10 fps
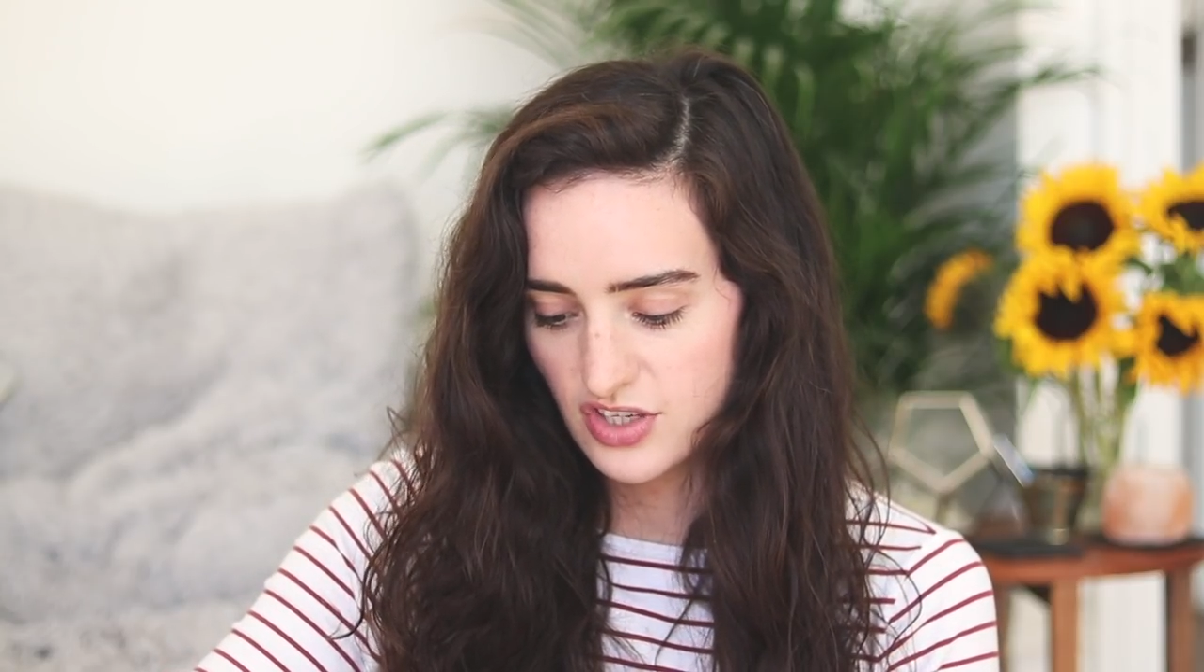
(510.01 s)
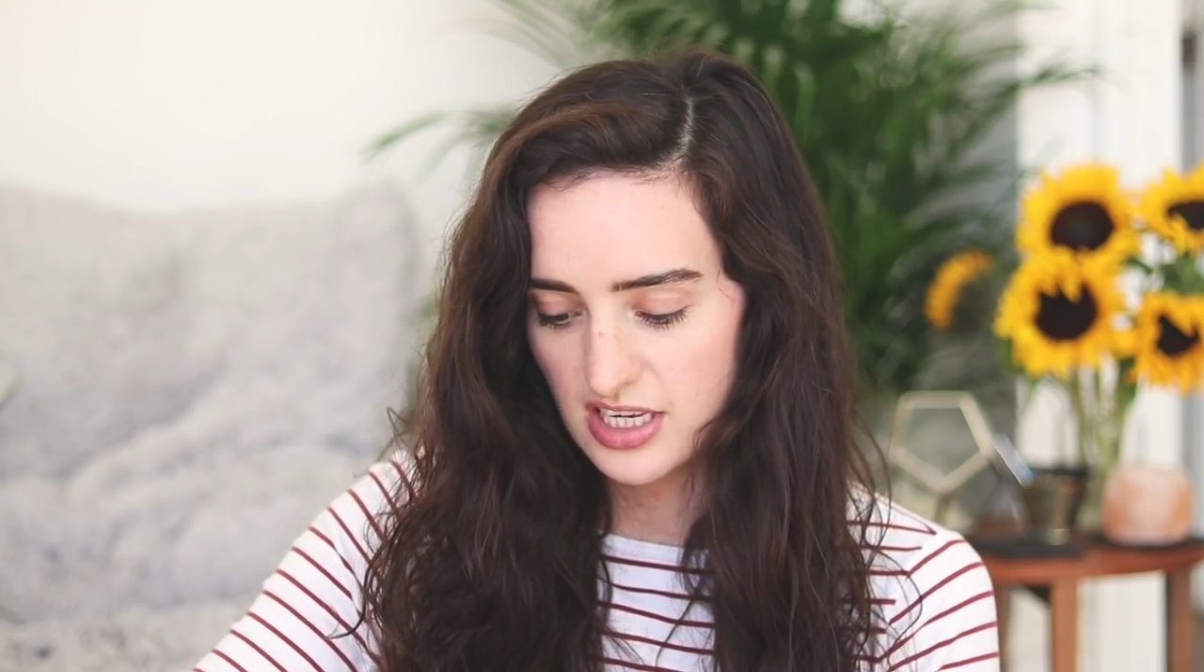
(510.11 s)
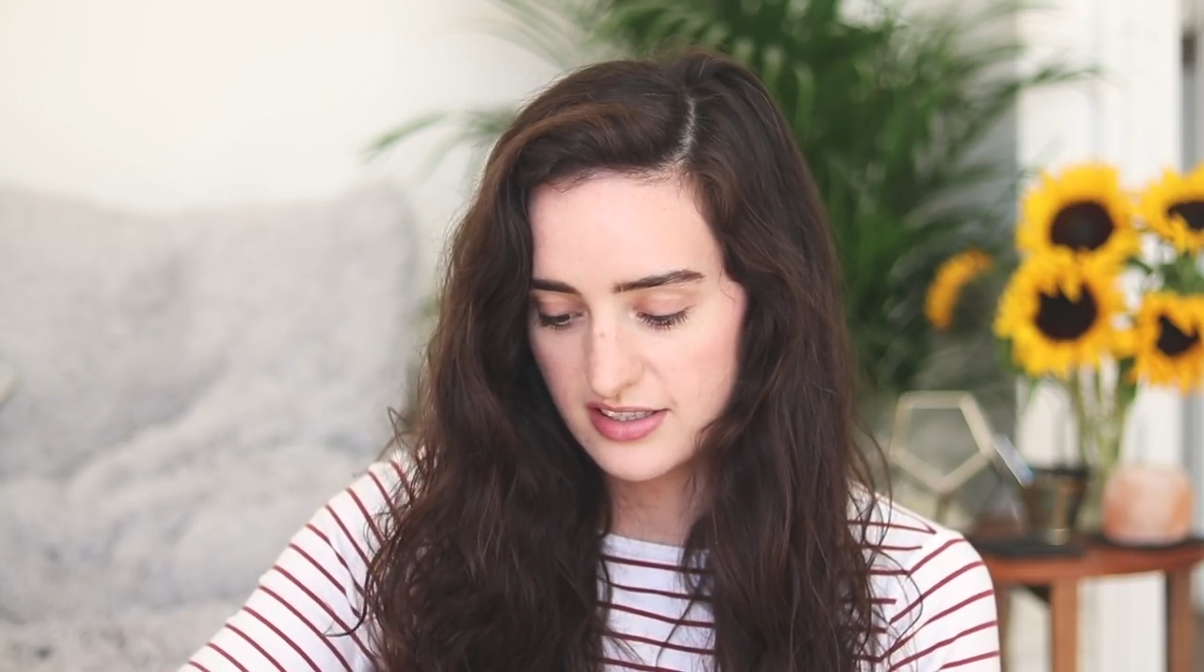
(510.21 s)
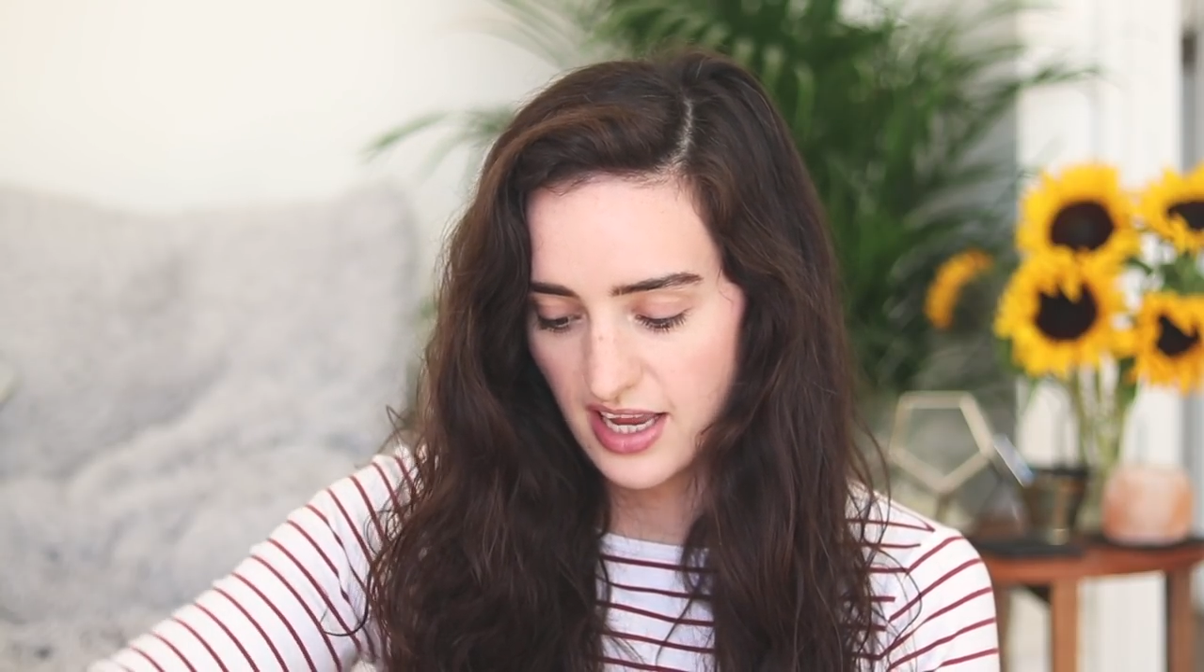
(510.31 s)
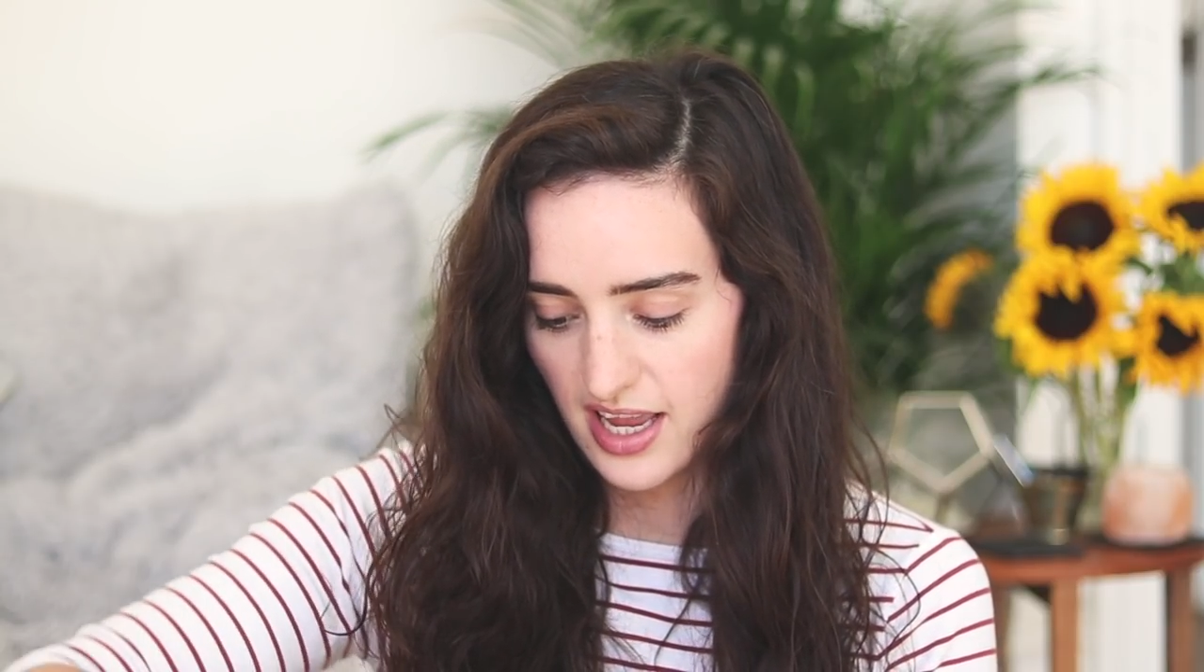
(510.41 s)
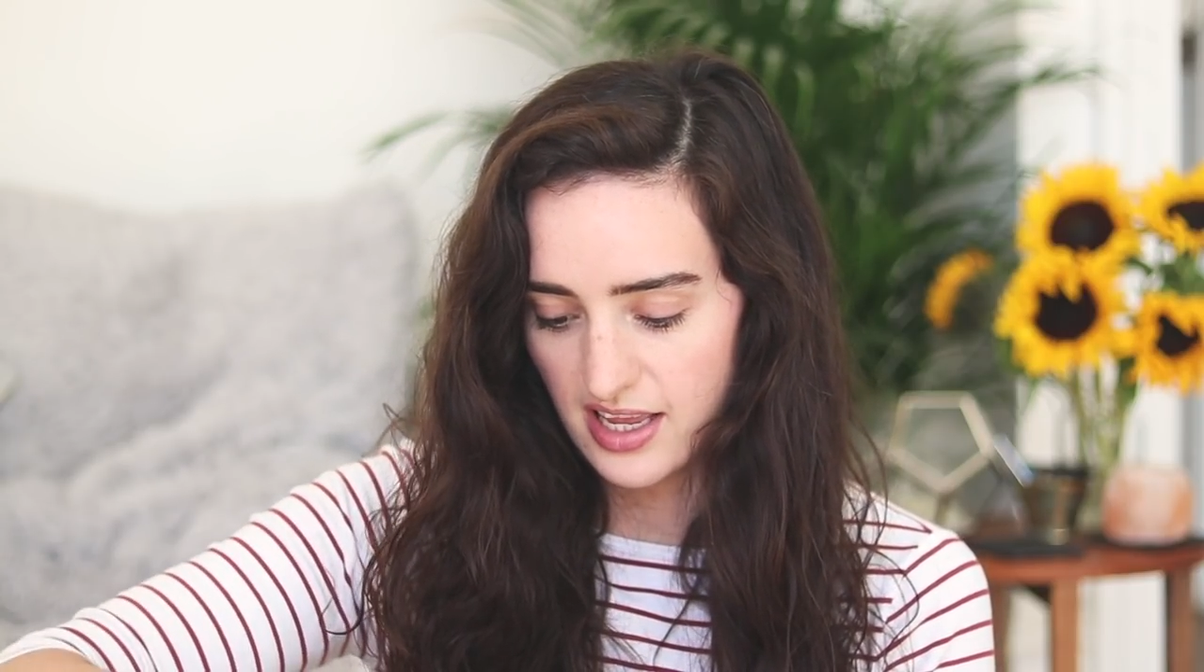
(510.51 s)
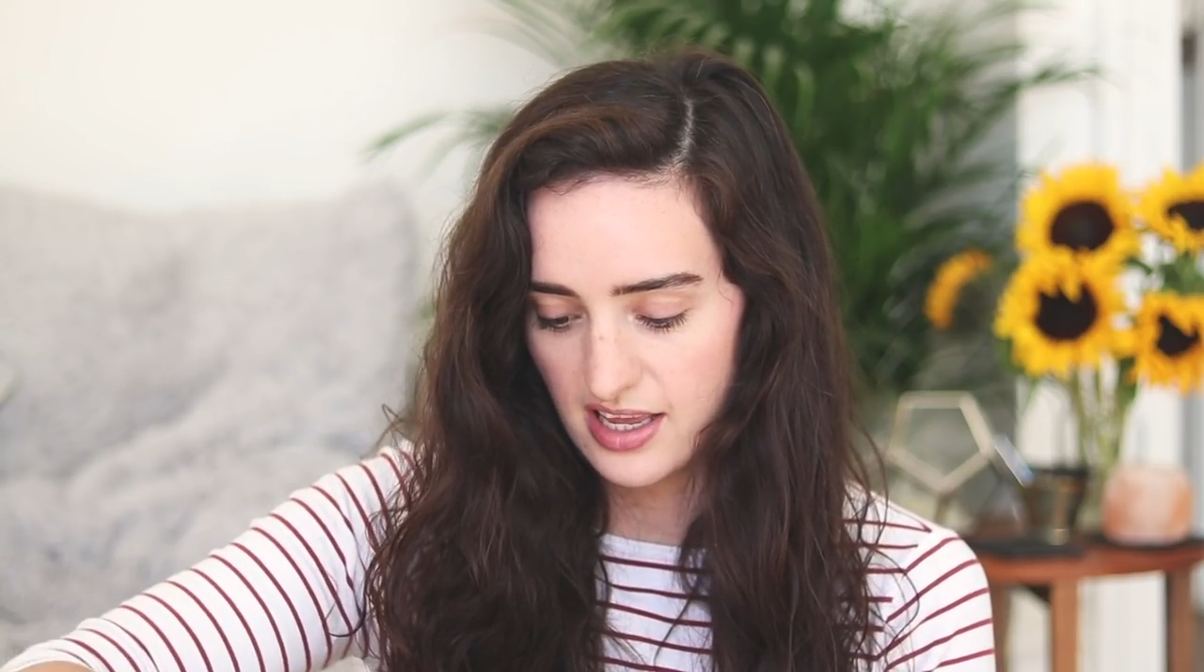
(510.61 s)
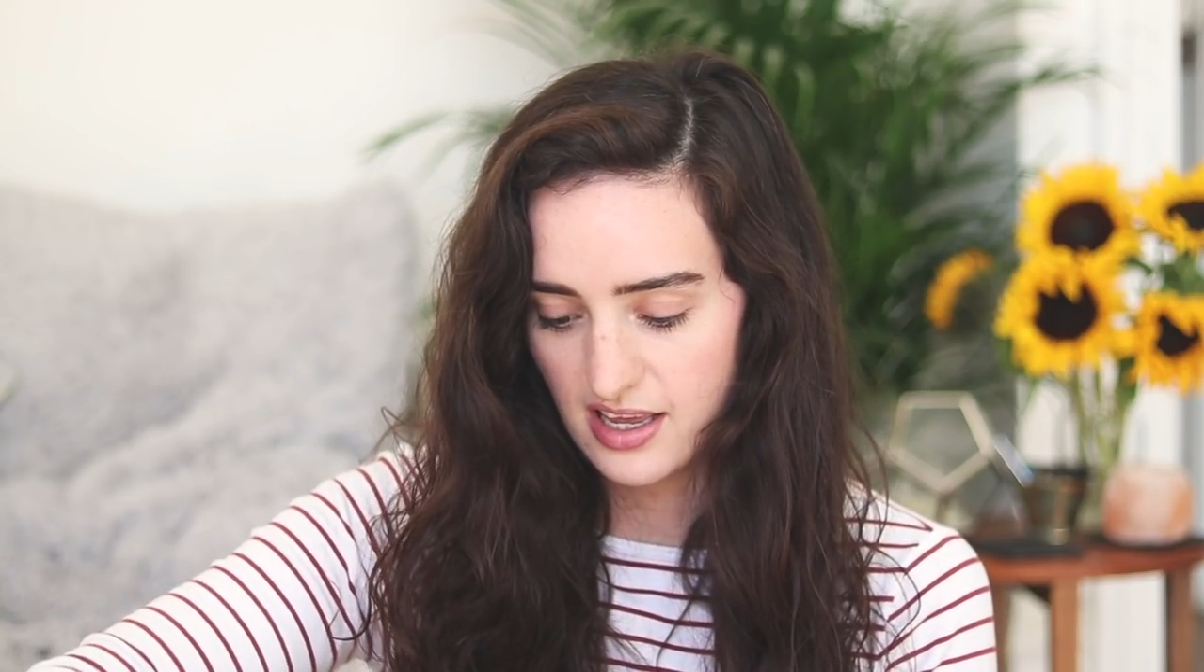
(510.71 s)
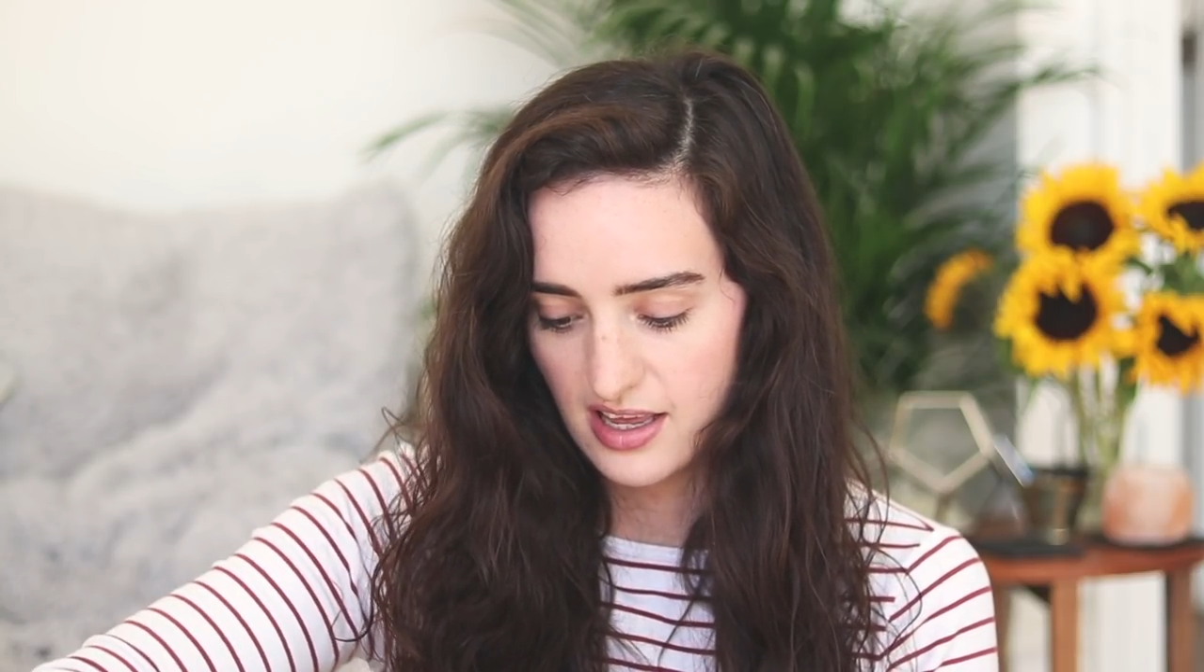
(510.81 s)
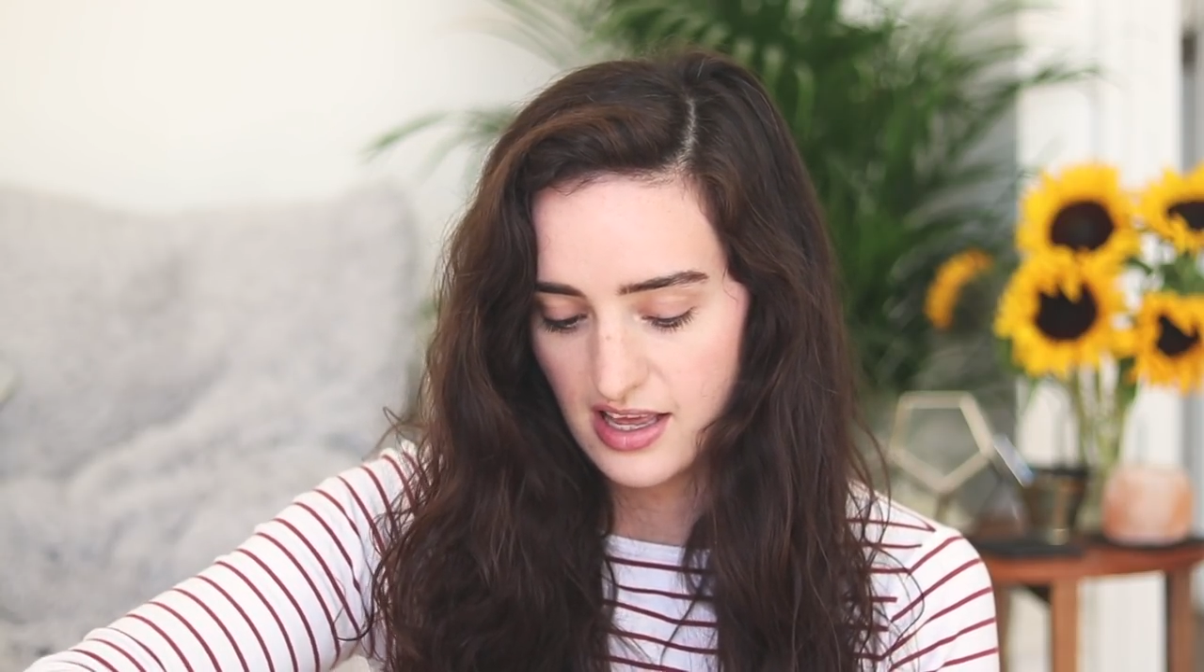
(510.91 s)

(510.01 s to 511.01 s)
cheesecake